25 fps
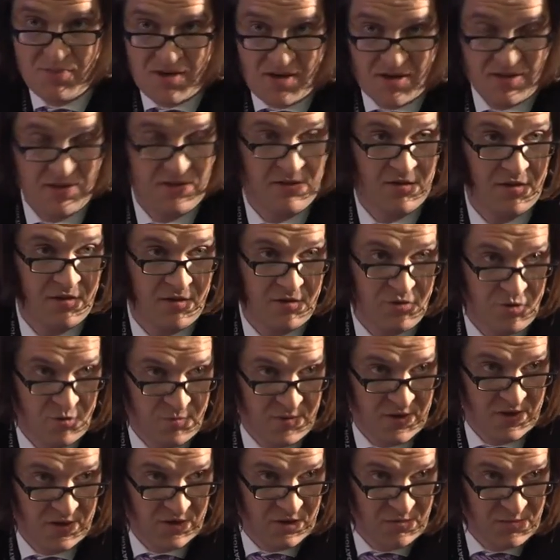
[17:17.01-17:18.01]
by the
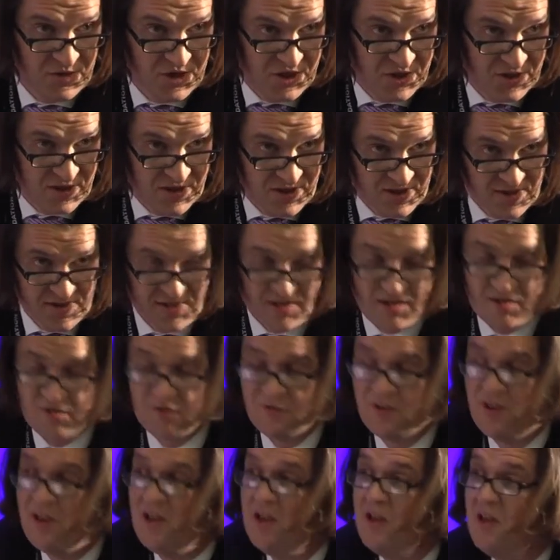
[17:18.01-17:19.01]
European Commission
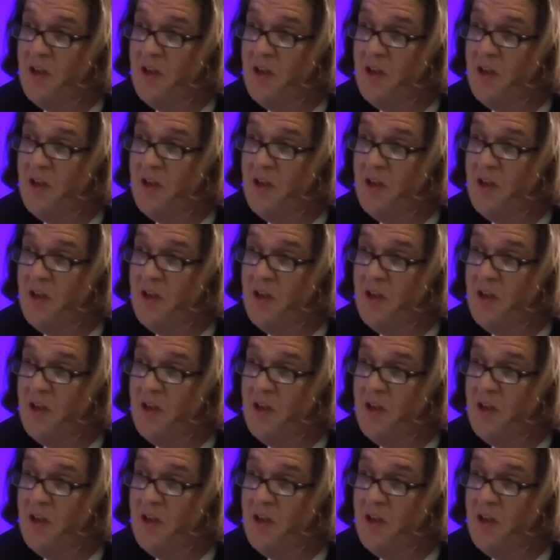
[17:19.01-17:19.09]
itself.